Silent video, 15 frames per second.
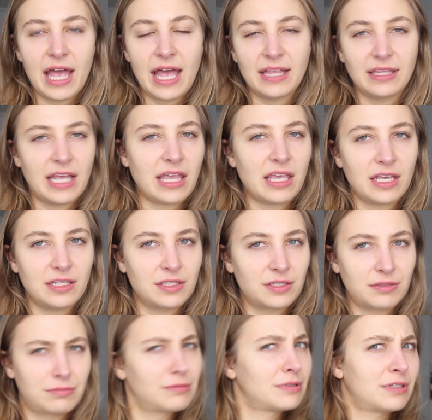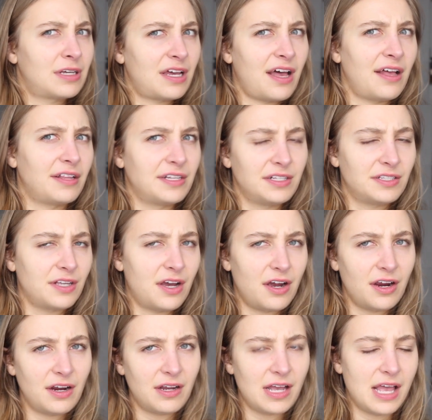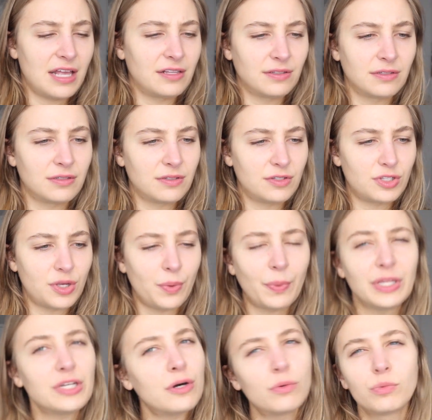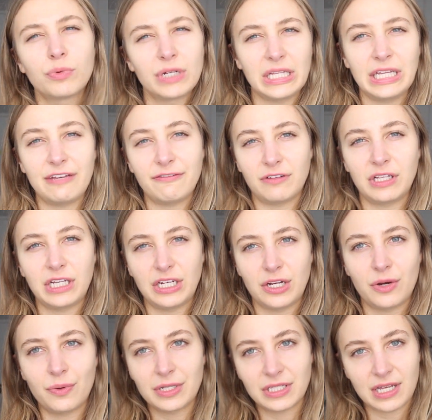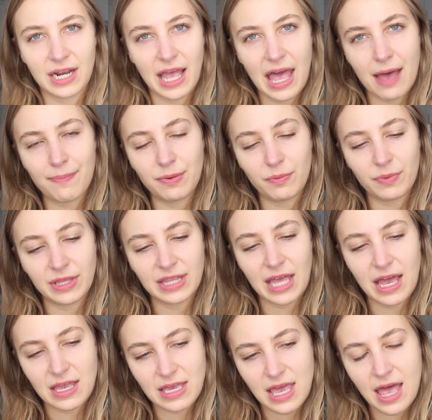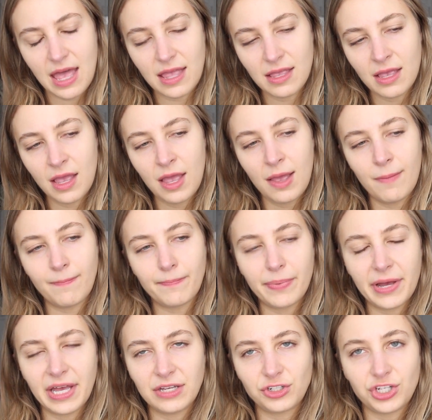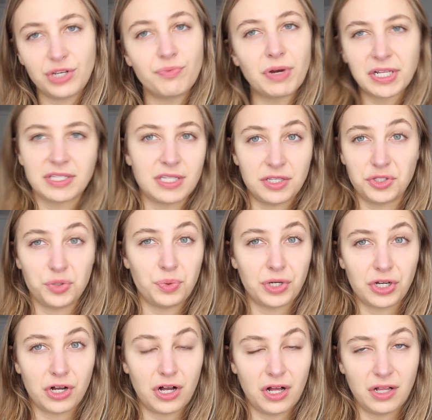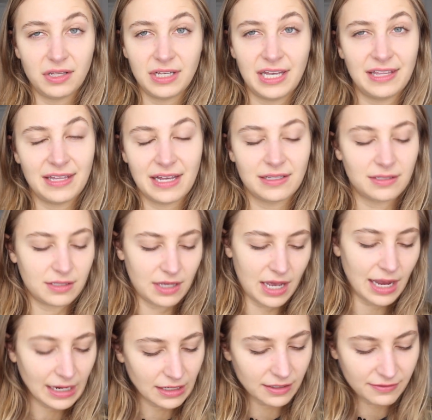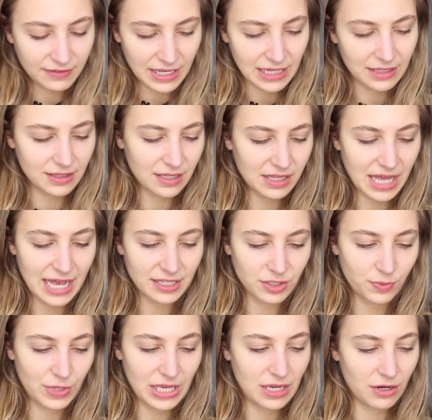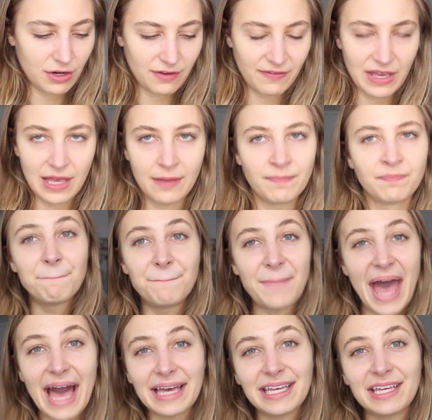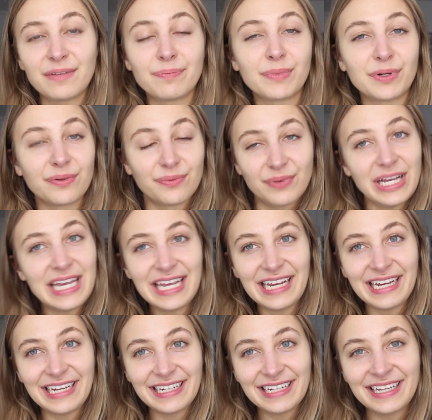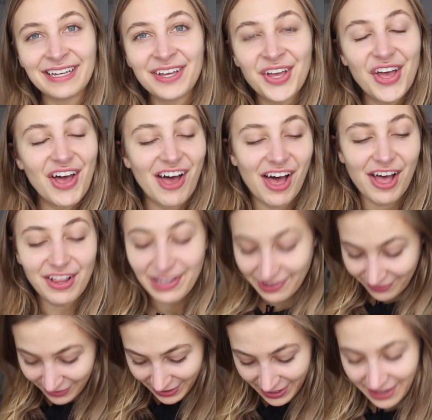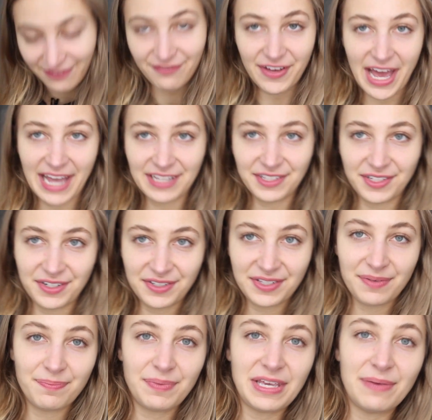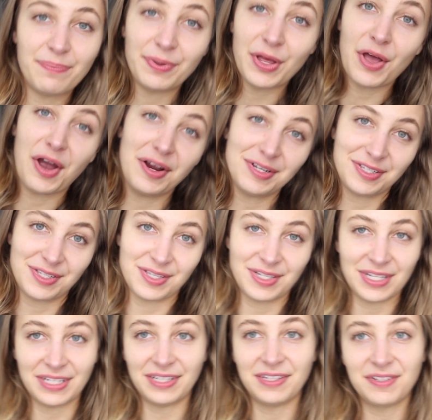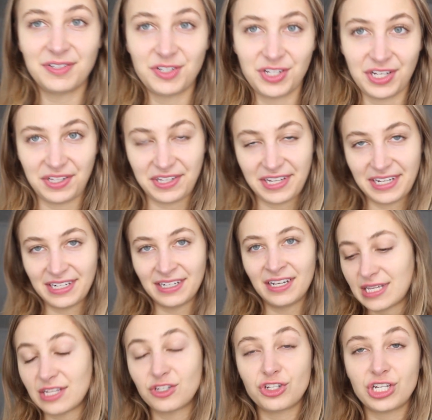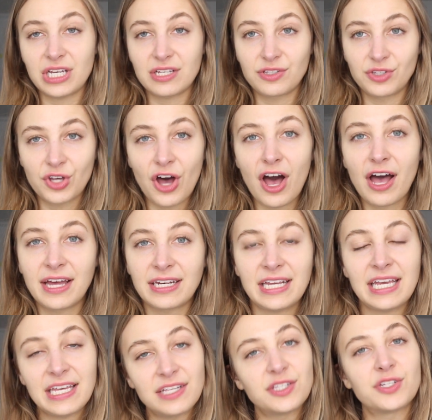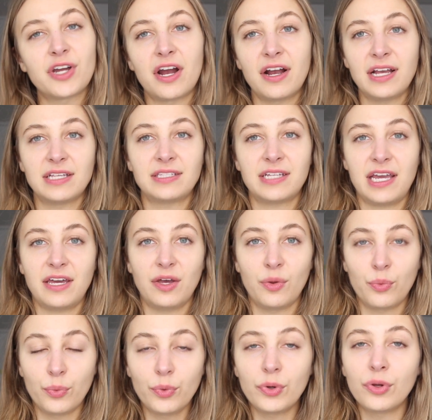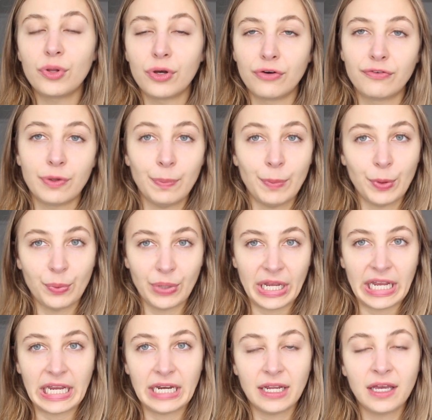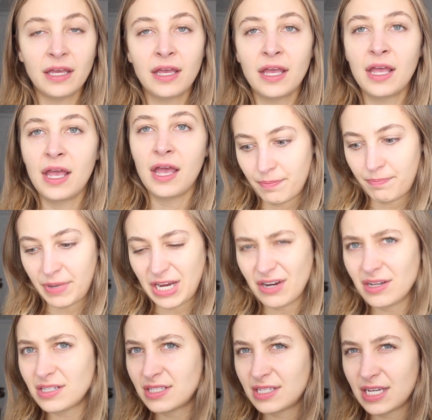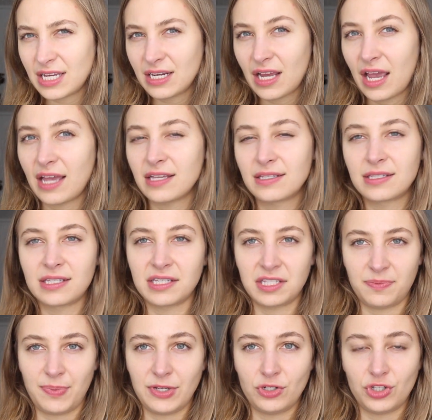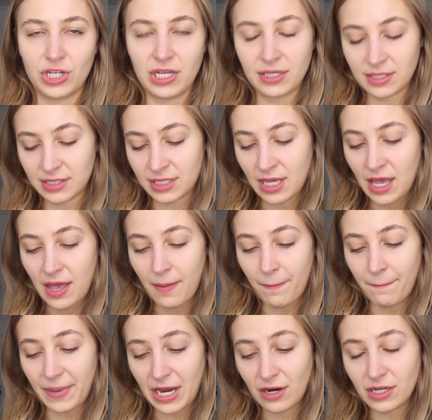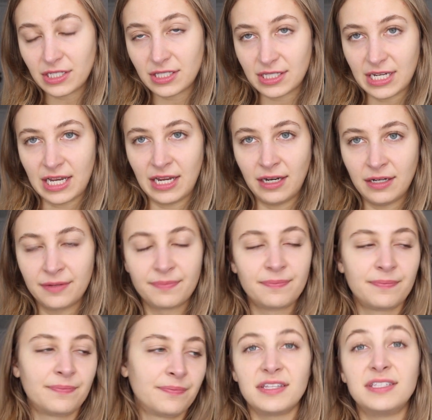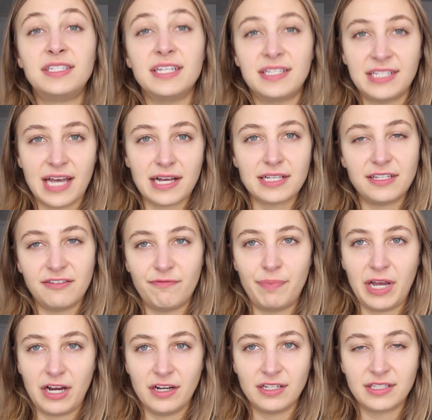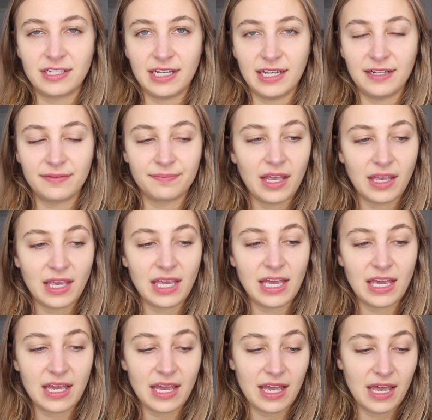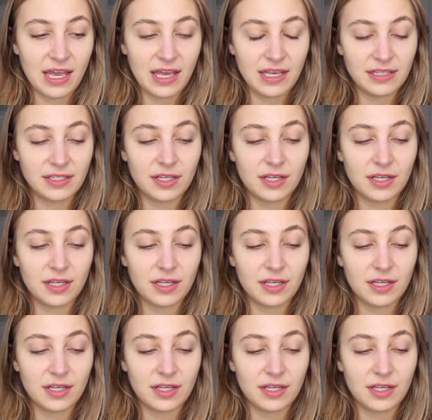and like his Khalasar, and so we don't really fully know what's going to happen with that yet. But she runs into a Khal, and that's kind of like the last we hear of it. Back in Meereen, all of her advisors and people are still chillin'. Since she is gone, Hizdahr has taken rule over Meereen. Barristan is suspicious. Barristan, Detective Barristan, he is